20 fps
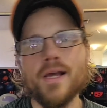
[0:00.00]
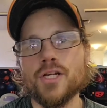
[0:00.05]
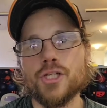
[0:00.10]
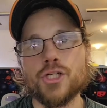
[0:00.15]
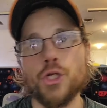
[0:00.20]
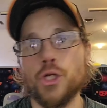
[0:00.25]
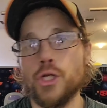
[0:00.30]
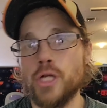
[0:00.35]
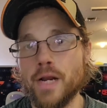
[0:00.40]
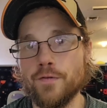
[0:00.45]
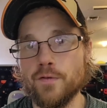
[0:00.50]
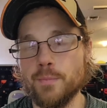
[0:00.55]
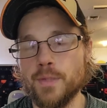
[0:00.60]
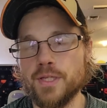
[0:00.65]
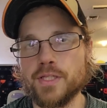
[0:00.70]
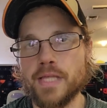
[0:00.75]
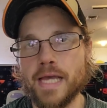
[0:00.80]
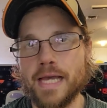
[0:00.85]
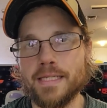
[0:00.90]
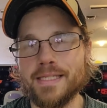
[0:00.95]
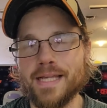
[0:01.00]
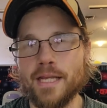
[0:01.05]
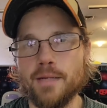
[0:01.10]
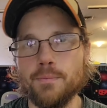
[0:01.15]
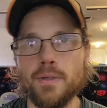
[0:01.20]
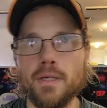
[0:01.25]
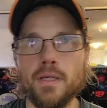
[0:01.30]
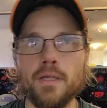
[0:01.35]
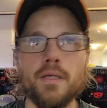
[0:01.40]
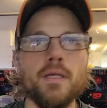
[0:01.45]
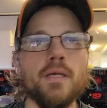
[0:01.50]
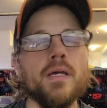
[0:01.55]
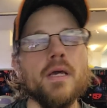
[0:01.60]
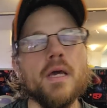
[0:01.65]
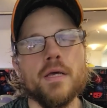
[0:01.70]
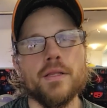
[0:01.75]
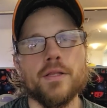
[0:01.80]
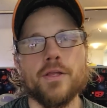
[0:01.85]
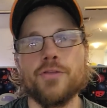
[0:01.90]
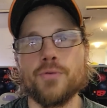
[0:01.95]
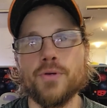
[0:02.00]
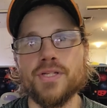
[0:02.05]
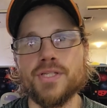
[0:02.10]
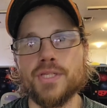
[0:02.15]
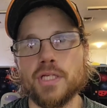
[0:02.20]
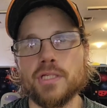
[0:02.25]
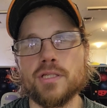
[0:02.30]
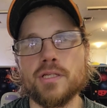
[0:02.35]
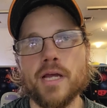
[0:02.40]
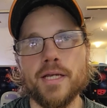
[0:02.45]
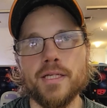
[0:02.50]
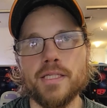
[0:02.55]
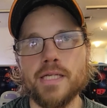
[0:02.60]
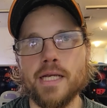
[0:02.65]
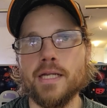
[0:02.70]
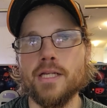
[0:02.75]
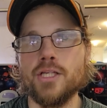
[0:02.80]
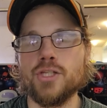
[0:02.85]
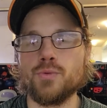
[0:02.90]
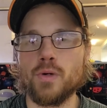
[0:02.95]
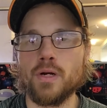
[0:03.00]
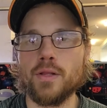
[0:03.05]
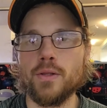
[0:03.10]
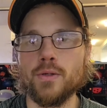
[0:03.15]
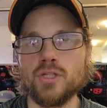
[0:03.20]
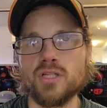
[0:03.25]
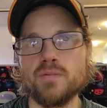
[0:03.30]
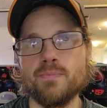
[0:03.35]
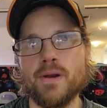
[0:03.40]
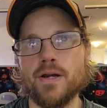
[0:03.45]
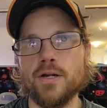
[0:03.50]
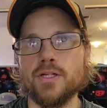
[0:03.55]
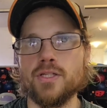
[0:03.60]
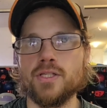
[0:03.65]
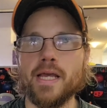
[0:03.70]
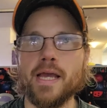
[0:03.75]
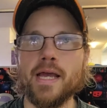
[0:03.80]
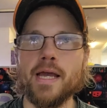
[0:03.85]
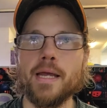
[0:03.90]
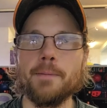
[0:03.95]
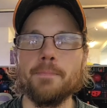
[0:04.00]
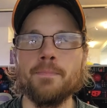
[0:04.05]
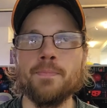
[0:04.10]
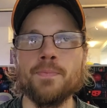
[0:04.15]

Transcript: Should have never missed that 10 pin. The 3-6-9-10 is one of those spares that